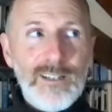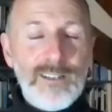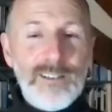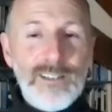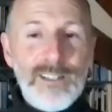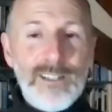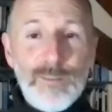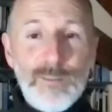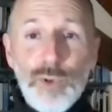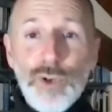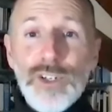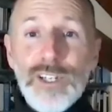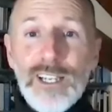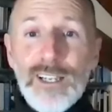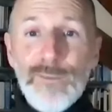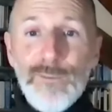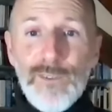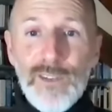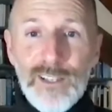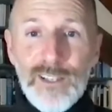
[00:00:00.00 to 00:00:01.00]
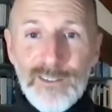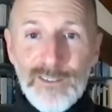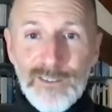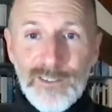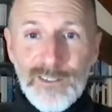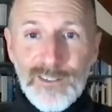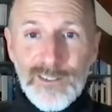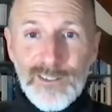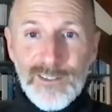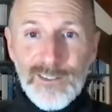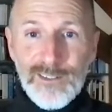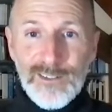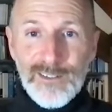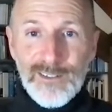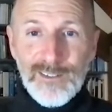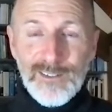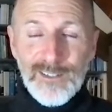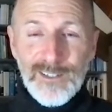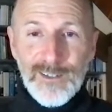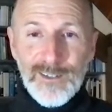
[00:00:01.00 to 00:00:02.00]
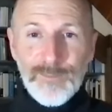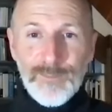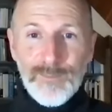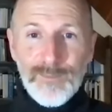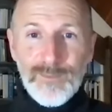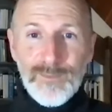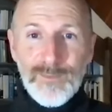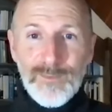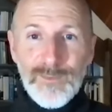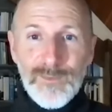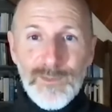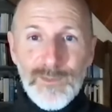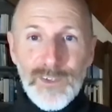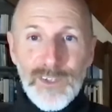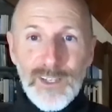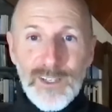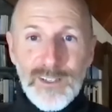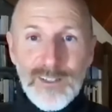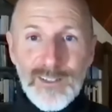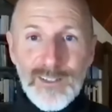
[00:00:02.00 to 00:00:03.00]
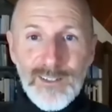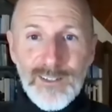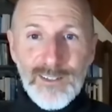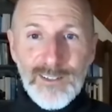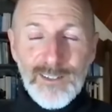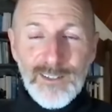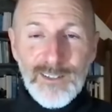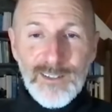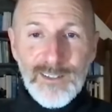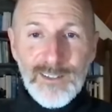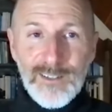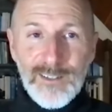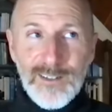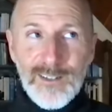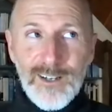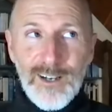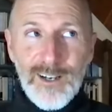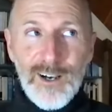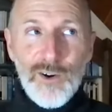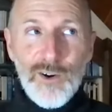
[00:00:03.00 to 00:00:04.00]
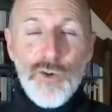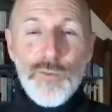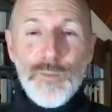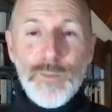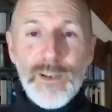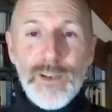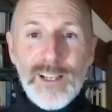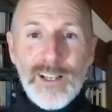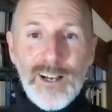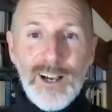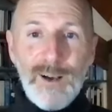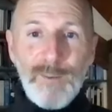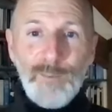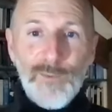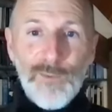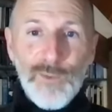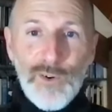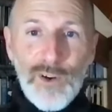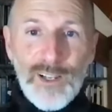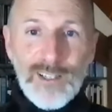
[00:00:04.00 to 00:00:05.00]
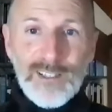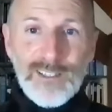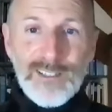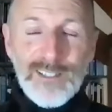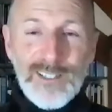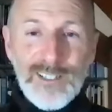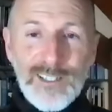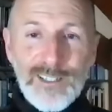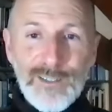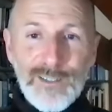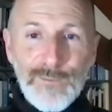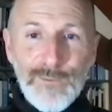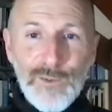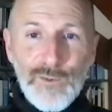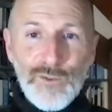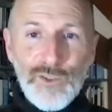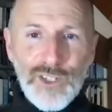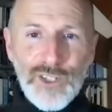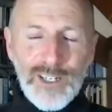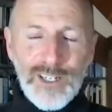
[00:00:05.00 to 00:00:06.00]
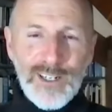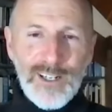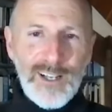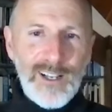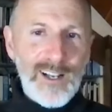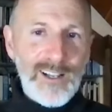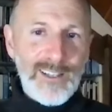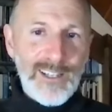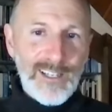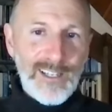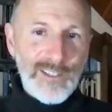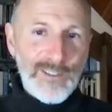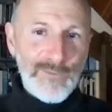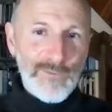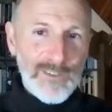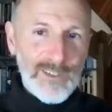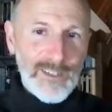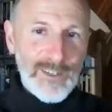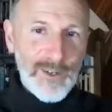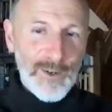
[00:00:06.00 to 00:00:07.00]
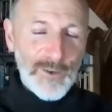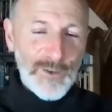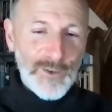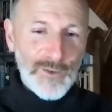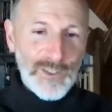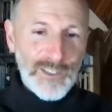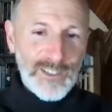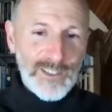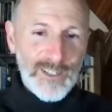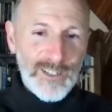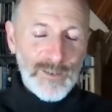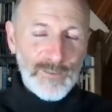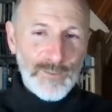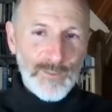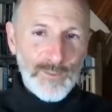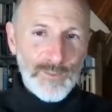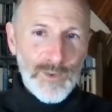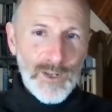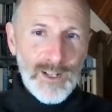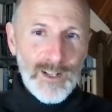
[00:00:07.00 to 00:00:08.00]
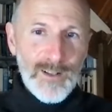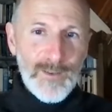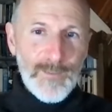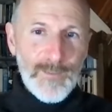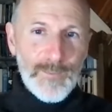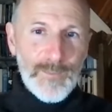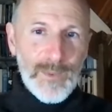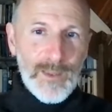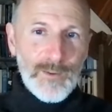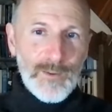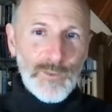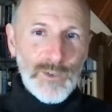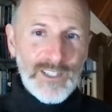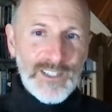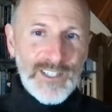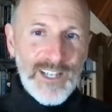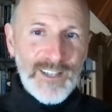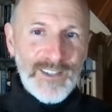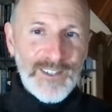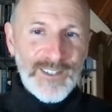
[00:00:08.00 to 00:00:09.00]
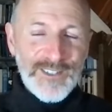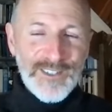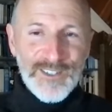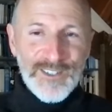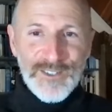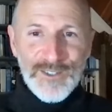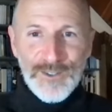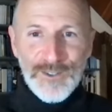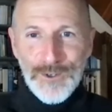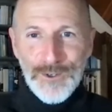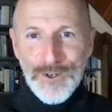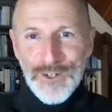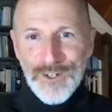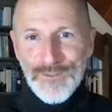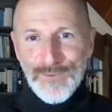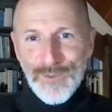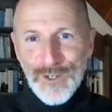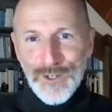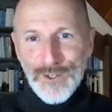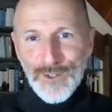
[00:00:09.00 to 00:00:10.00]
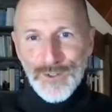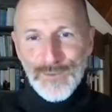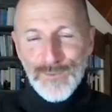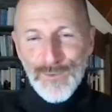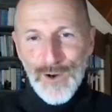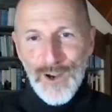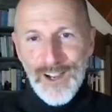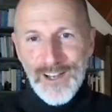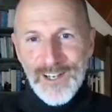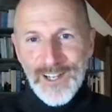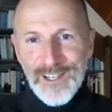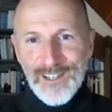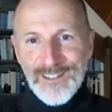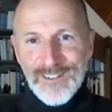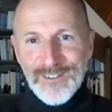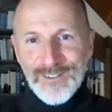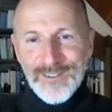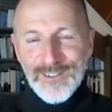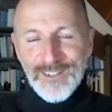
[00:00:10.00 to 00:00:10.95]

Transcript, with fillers: these Buddhic fields um, that are opening up for us in the future. And I, I think it's, you know, Chris and I, we set this talk for Good Friday